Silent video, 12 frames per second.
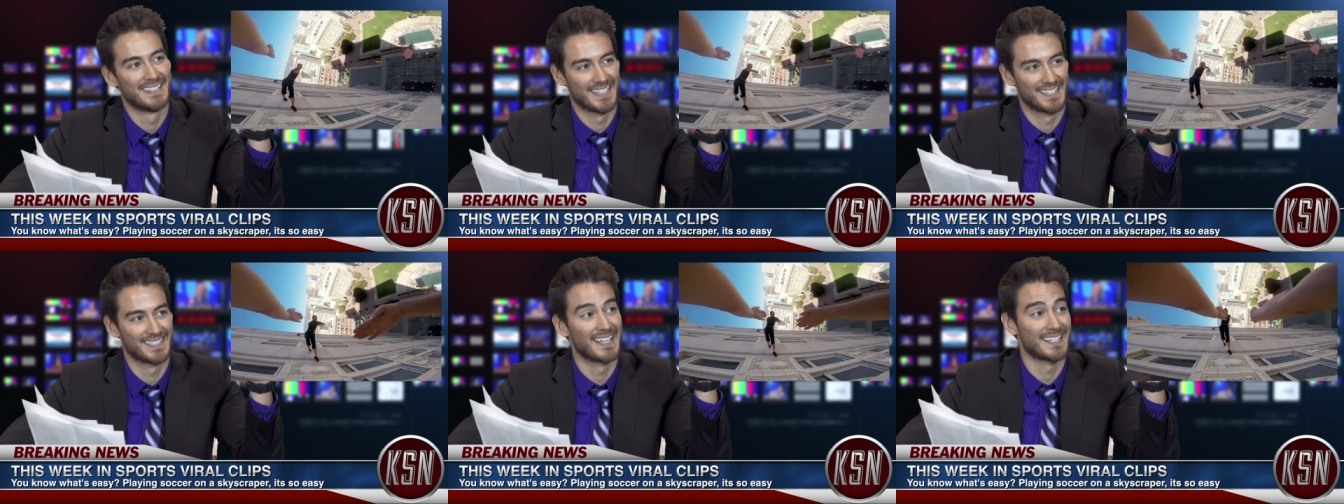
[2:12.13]

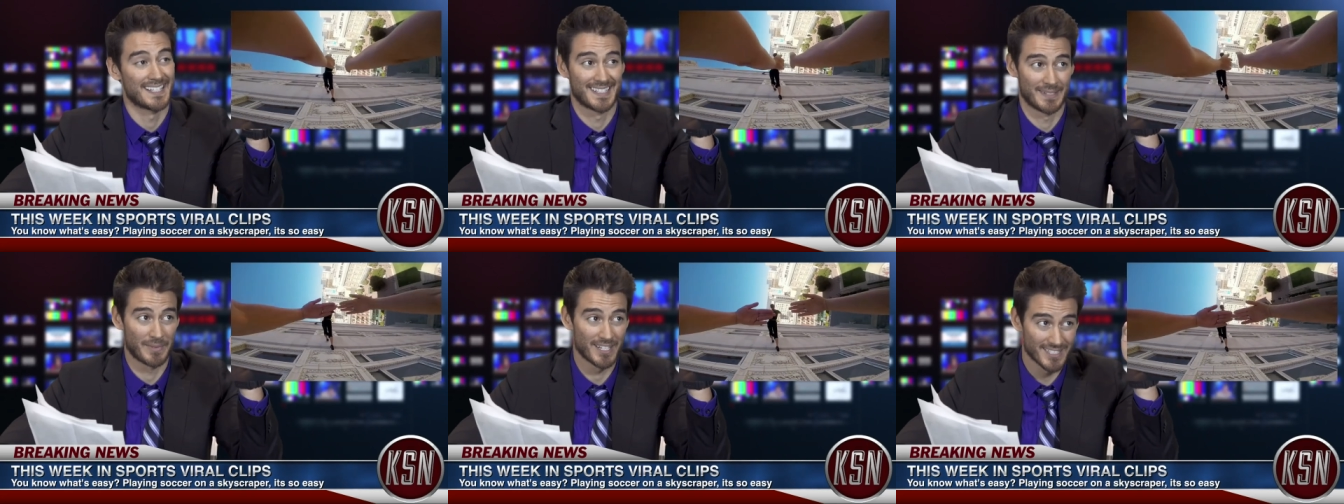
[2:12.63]
things
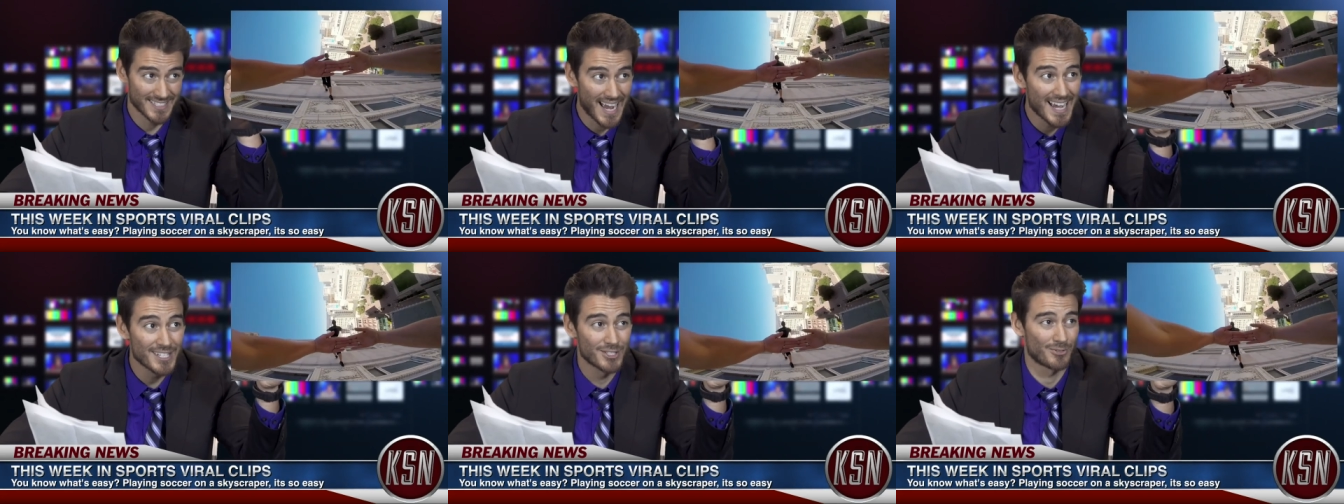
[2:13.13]
except on a
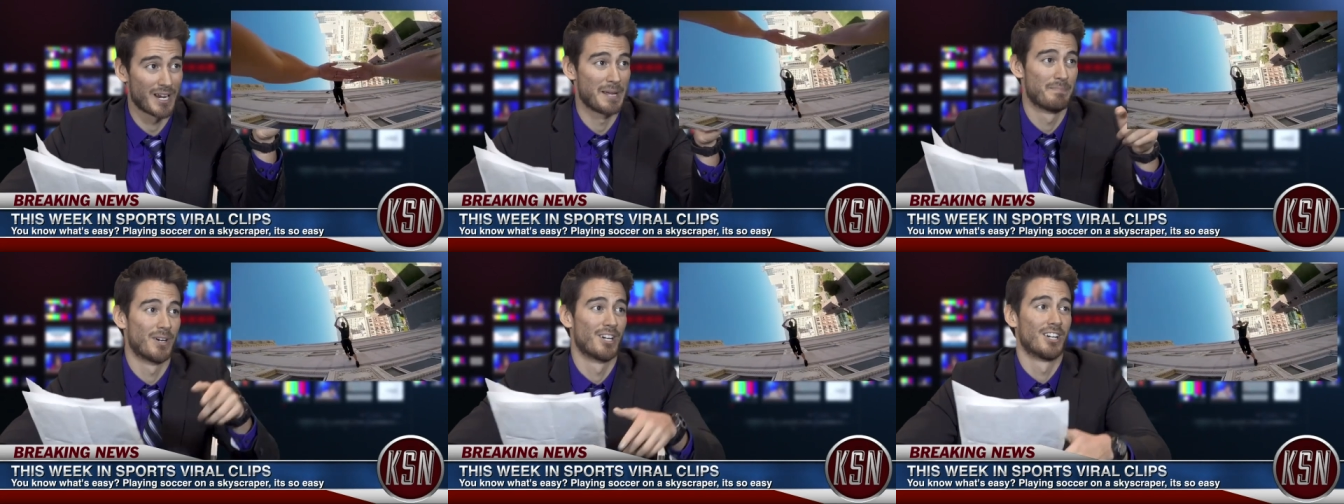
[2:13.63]

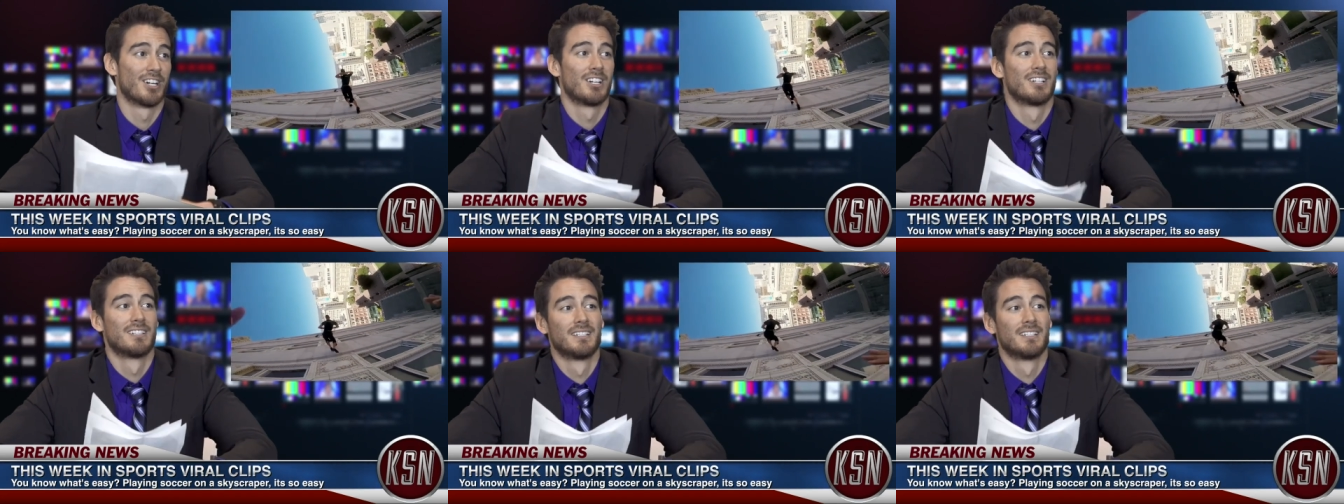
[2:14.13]
skyscraper.